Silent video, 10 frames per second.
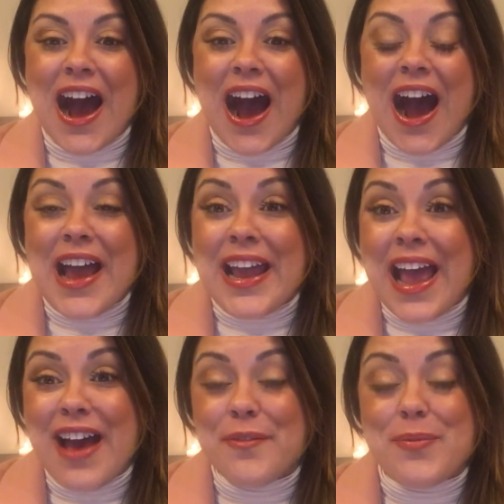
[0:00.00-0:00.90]
I
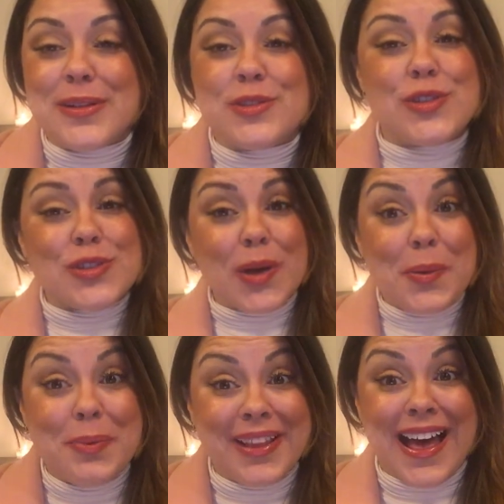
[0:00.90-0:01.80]
have been
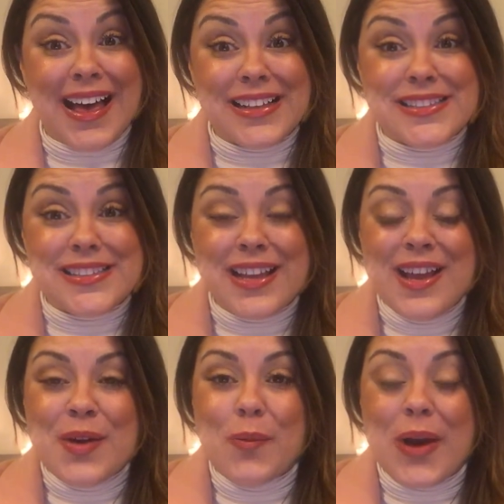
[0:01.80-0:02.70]
so blessed
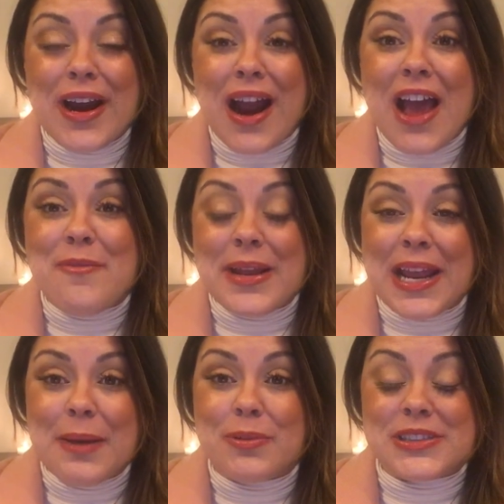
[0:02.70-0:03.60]
where I've been
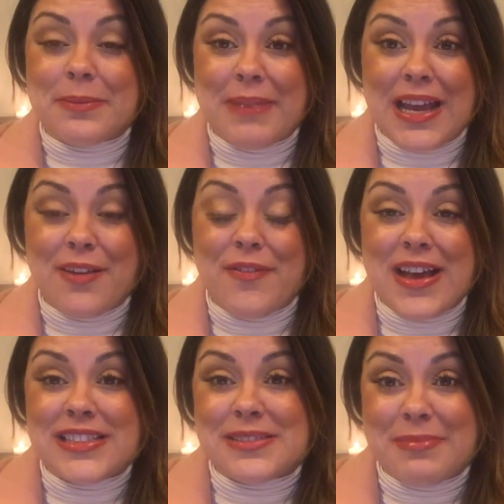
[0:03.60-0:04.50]
able to
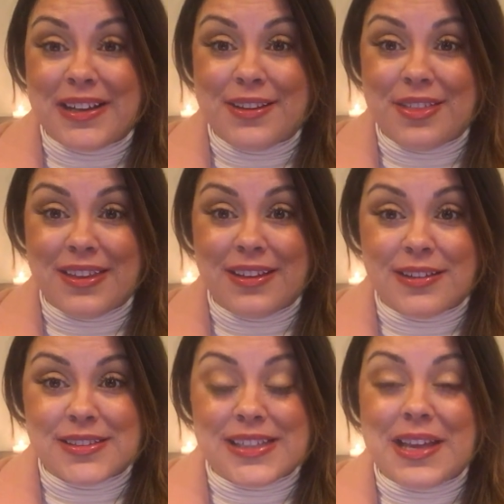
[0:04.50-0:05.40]
manifest many
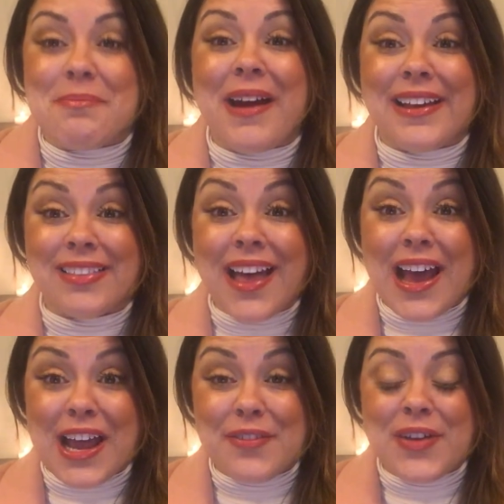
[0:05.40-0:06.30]
things in my
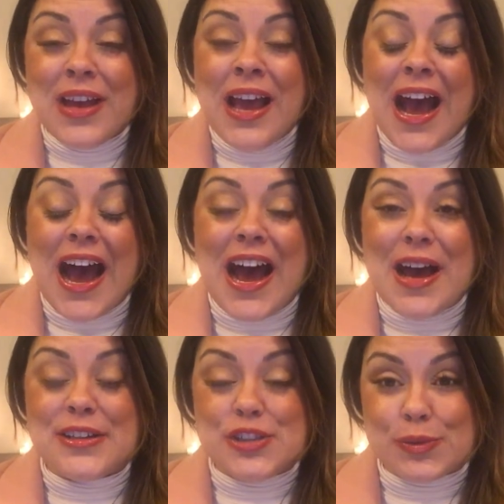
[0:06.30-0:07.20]
life,
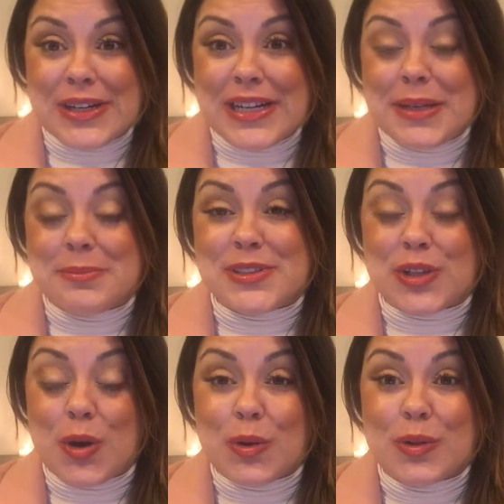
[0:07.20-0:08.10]
dreams,
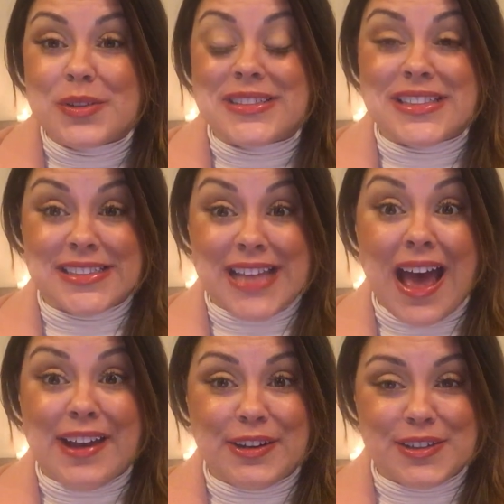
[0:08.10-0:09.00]
goals,
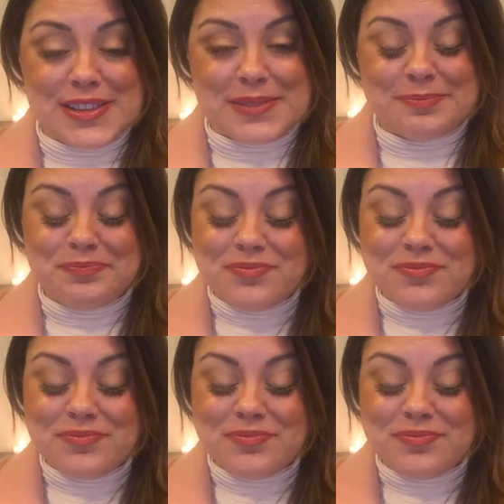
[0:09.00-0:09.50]
desires.